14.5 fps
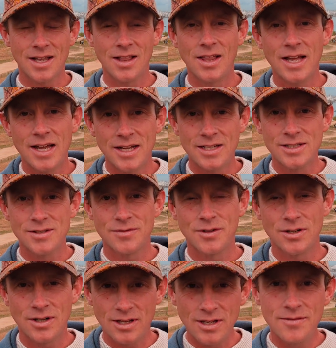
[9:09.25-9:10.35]
cleanse for
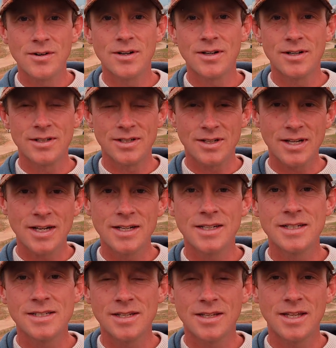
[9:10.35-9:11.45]
your liver and your
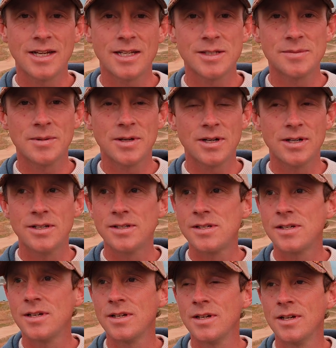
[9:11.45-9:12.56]
kidneys and things, because